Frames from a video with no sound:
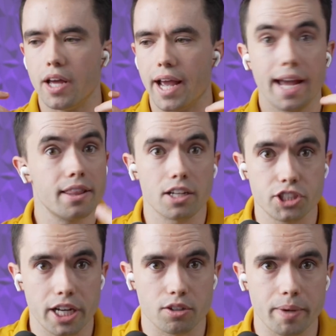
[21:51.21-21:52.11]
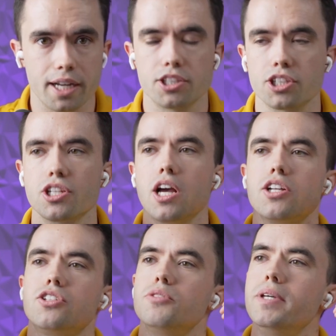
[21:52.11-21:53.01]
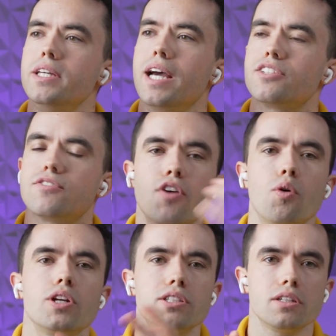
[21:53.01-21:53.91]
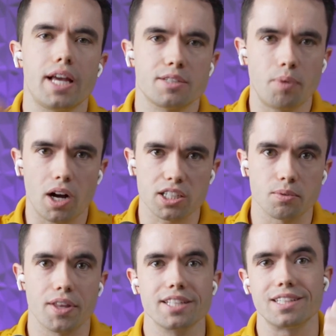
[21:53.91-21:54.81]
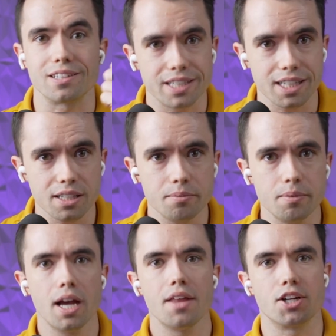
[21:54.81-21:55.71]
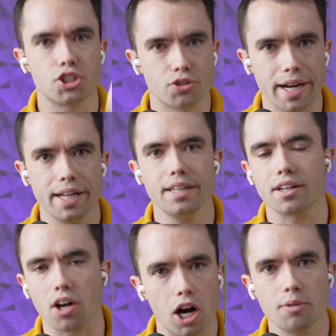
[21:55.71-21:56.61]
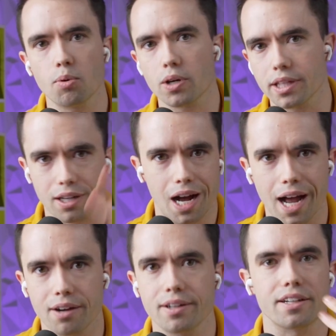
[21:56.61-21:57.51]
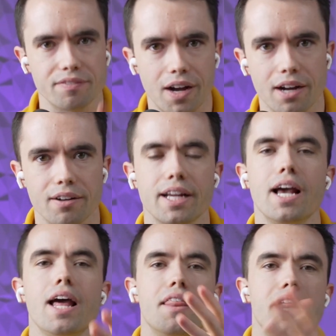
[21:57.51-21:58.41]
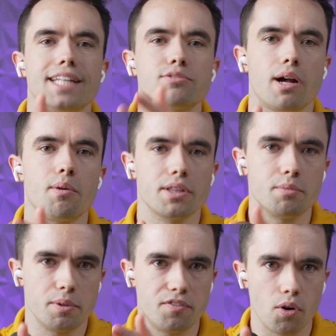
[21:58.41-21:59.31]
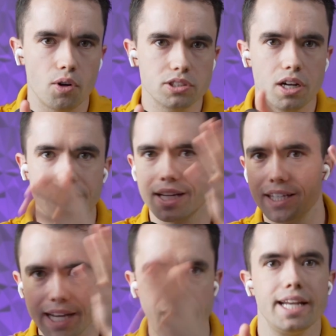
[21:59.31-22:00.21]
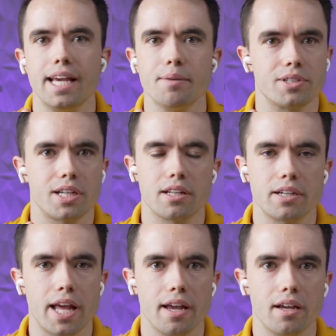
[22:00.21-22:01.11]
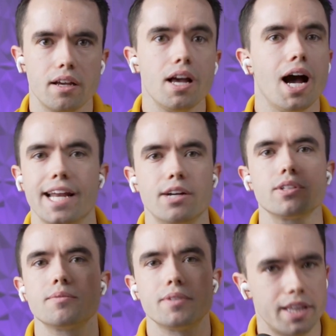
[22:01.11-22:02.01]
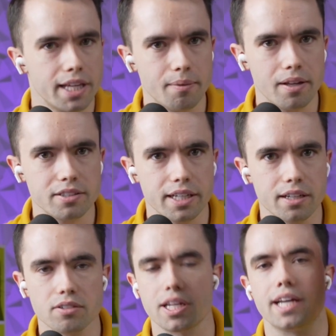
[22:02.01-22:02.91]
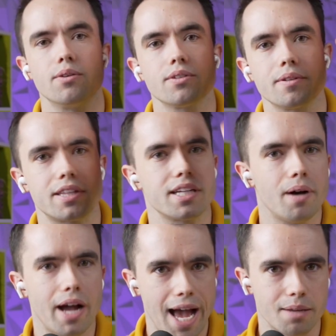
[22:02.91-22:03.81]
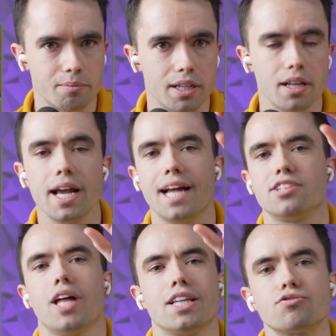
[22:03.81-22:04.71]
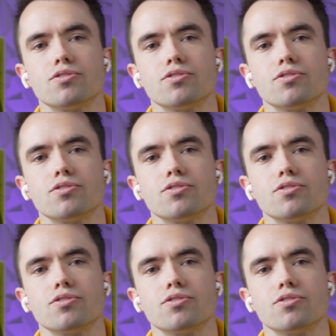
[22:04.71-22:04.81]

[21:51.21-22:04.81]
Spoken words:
and their general managers to be as focused on that as possible. That is their team, their training, their onboarding, their hiring, their firing. That's what I want them to be focused on 98% of their day. I don't want them to think about sales. I don't want them to think about admin. And so that's